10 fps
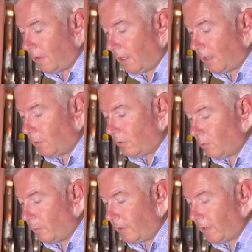things
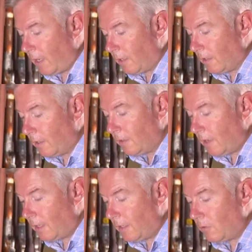which will be taken
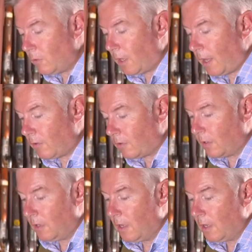into account.